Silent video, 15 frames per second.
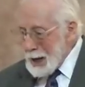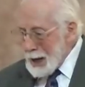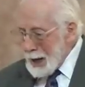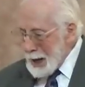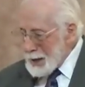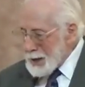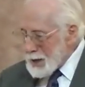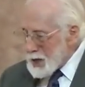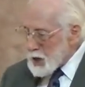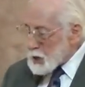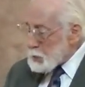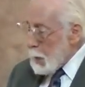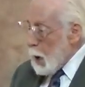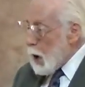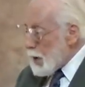And it
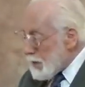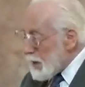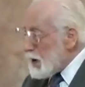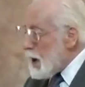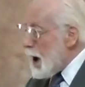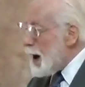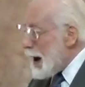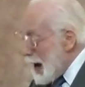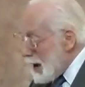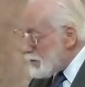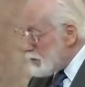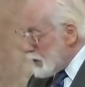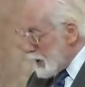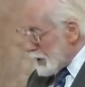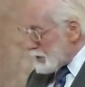is more than
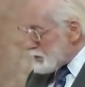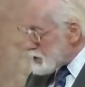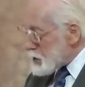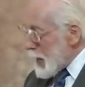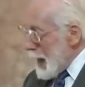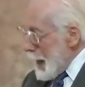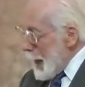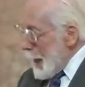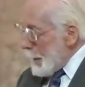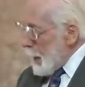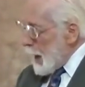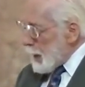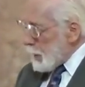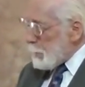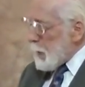obvious
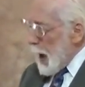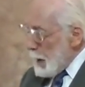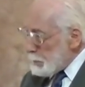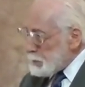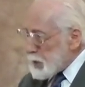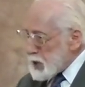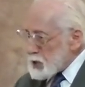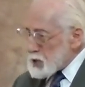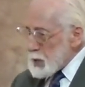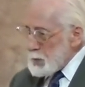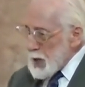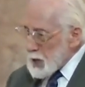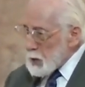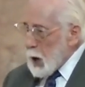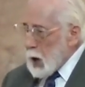that a baptism
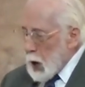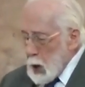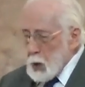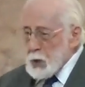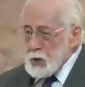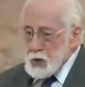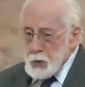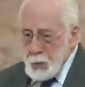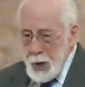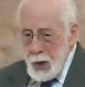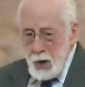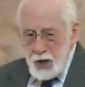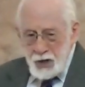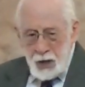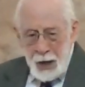in the Holy
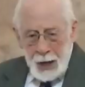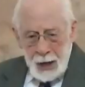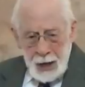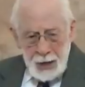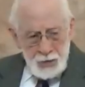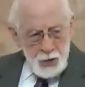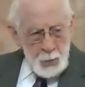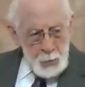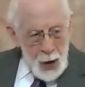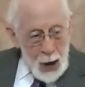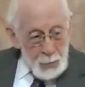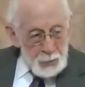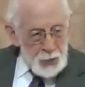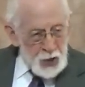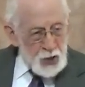Spirit is a
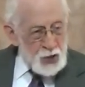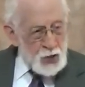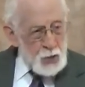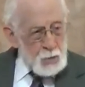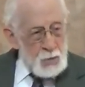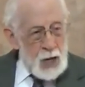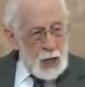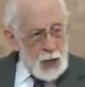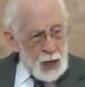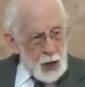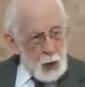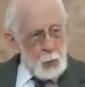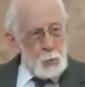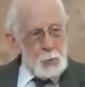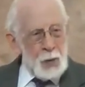baptism
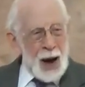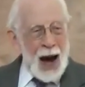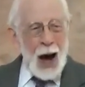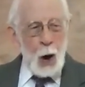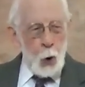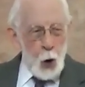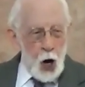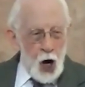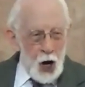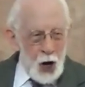in power.